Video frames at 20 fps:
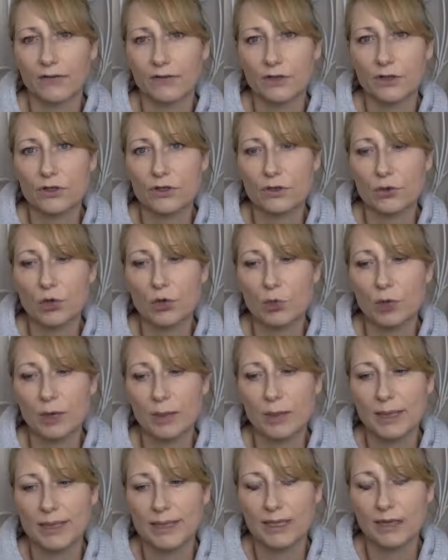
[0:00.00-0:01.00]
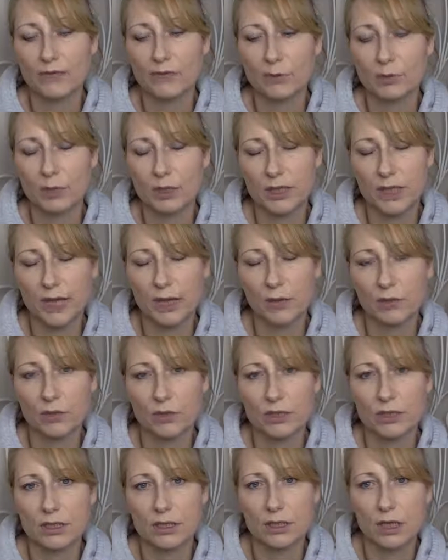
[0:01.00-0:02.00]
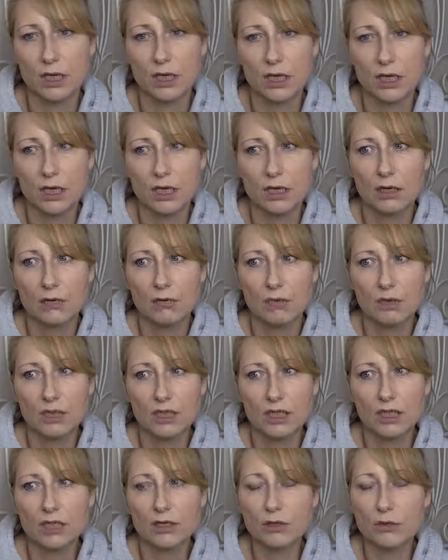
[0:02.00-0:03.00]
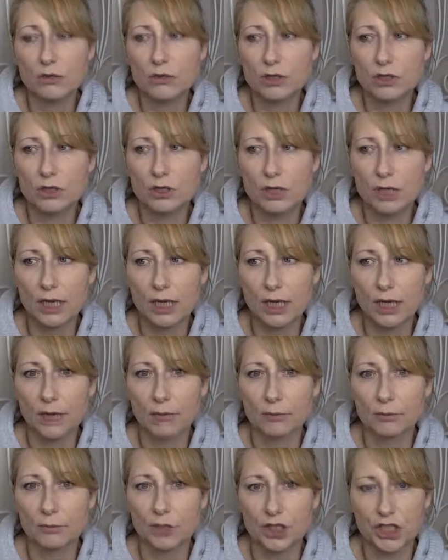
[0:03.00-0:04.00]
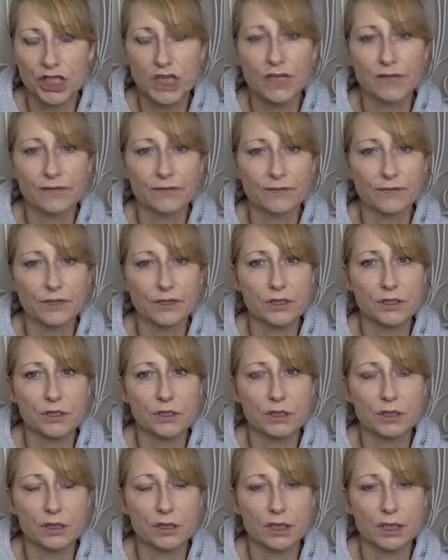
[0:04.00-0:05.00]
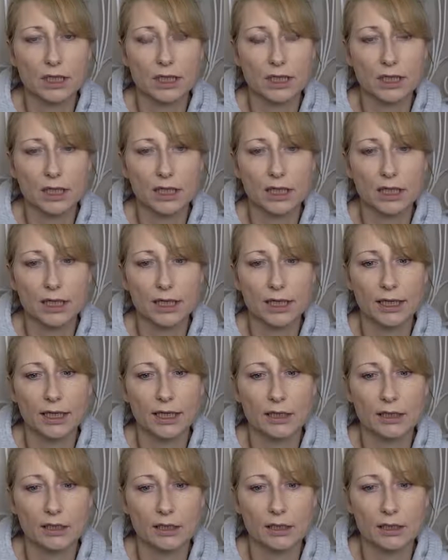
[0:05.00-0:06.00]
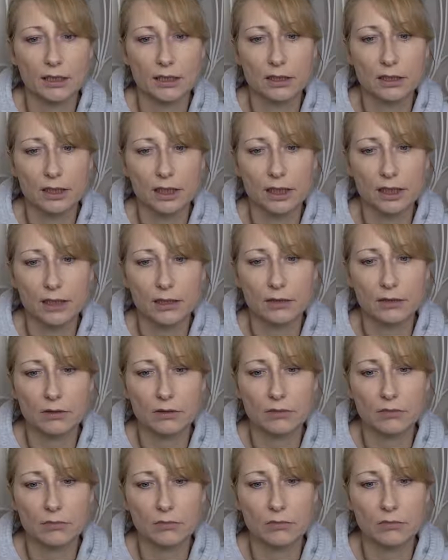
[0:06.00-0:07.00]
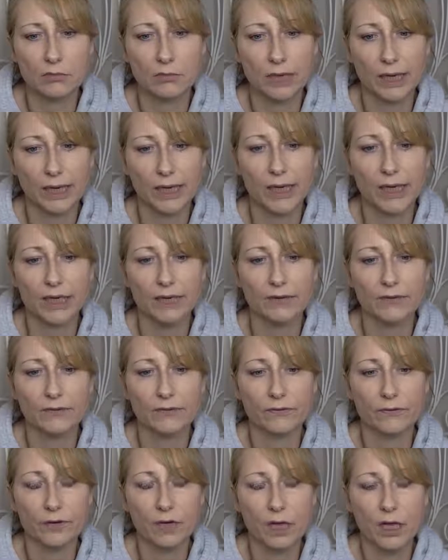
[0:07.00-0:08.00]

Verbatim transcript: Just opening myself up to that was was a huge um, shift in in my life.